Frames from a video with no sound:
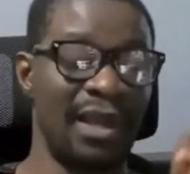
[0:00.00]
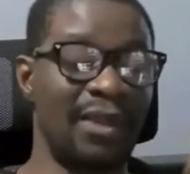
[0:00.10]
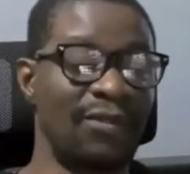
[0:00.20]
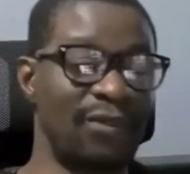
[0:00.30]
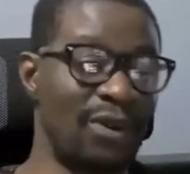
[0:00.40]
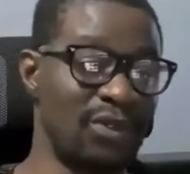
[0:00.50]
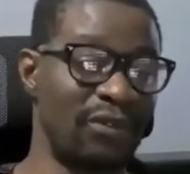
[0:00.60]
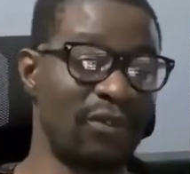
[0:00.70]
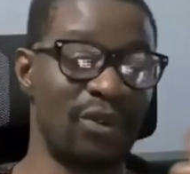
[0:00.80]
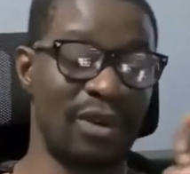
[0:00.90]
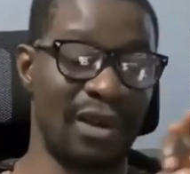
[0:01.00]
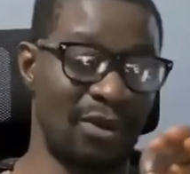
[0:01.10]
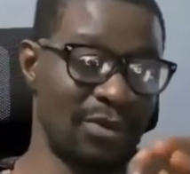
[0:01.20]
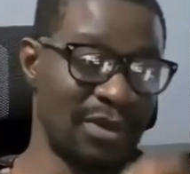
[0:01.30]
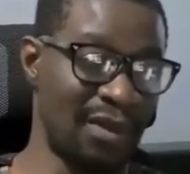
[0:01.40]
in front of local
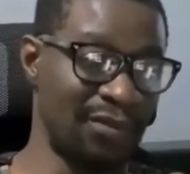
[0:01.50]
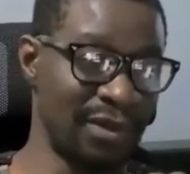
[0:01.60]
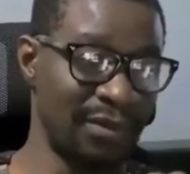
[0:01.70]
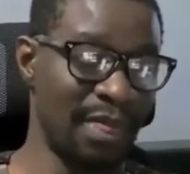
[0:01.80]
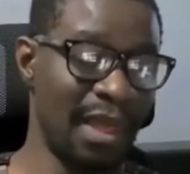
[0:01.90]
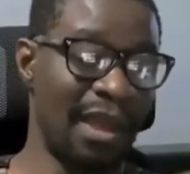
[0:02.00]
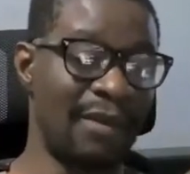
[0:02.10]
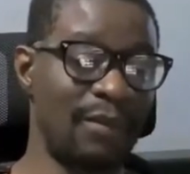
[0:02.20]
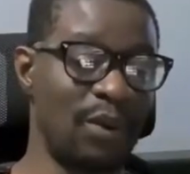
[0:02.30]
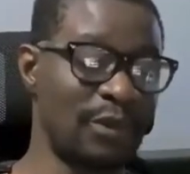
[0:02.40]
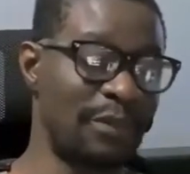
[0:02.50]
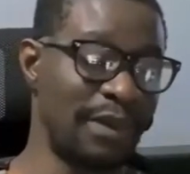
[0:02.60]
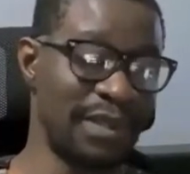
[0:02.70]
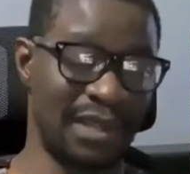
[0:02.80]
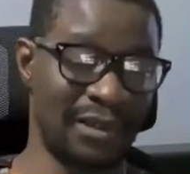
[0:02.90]
observers, and both
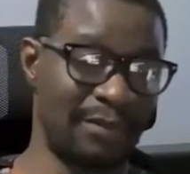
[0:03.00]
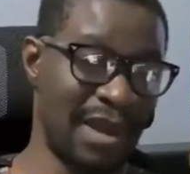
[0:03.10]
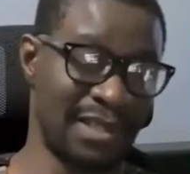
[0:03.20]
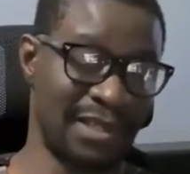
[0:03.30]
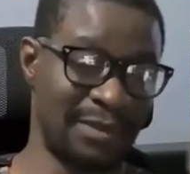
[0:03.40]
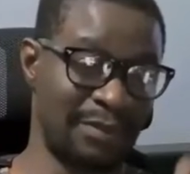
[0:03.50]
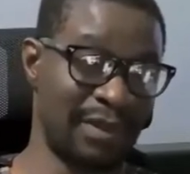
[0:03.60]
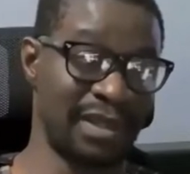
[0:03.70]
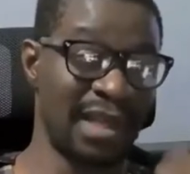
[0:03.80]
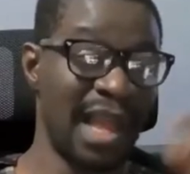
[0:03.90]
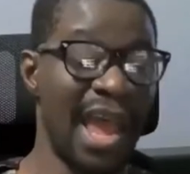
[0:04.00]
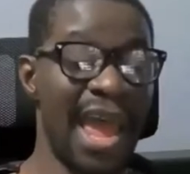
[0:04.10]
political parties present,